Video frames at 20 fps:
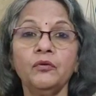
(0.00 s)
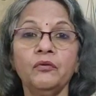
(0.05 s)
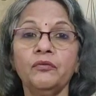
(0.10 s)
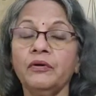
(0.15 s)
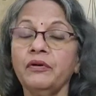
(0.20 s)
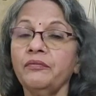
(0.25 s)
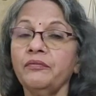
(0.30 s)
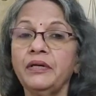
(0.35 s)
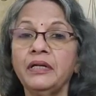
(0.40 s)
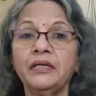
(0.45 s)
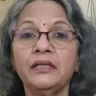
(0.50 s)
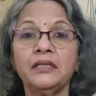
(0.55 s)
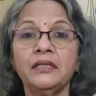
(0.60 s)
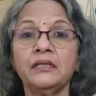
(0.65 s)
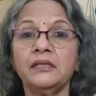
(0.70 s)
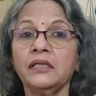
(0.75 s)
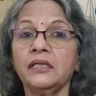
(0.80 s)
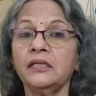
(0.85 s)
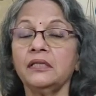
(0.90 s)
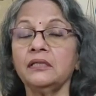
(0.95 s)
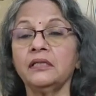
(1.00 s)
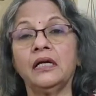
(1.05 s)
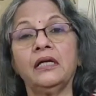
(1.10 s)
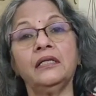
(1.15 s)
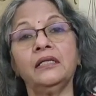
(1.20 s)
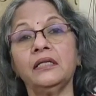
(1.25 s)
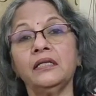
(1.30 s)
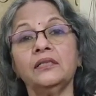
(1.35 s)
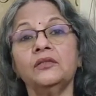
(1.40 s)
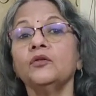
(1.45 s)
overweight these days,
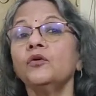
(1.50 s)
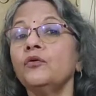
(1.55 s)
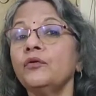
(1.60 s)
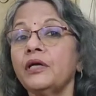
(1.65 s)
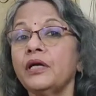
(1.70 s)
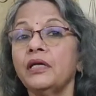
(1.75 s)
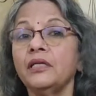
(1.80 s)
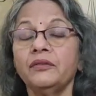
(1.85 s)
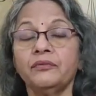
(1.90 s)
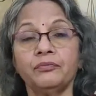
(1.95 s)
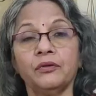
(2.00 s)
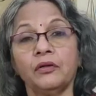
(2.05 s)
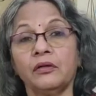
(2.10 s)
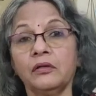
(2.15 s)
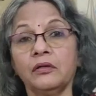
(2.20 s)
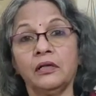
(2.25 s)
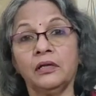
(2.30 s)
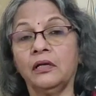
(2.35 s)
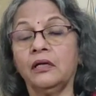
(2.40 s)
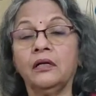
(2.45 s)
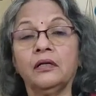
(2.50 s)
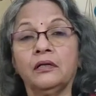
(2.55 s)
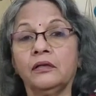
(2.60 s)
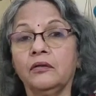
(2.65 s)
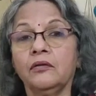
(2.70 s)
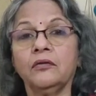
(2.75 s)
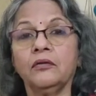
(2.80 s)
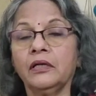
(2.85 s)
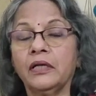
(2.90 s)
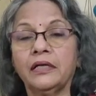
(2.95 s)
and there's no age for
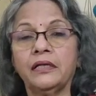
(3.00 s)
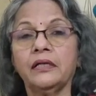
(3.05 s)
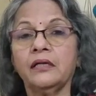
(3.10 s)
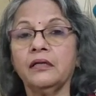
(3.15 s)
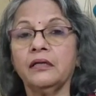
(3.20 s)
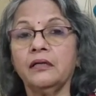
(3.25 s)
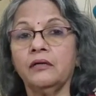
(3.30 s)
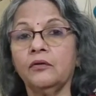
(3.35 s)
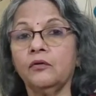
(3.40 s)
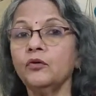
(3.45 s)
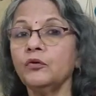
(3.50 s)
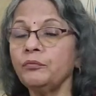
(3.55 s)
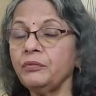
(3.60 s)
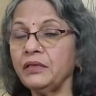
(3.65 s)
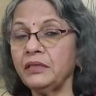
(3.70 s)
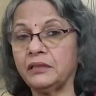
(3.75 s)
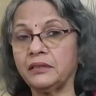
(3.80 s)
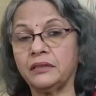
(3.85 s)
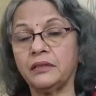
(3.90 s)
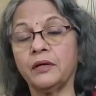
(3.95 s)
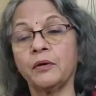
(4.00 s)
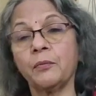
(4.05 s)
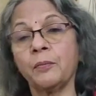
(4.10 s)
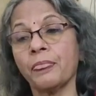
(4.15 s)
getting obese.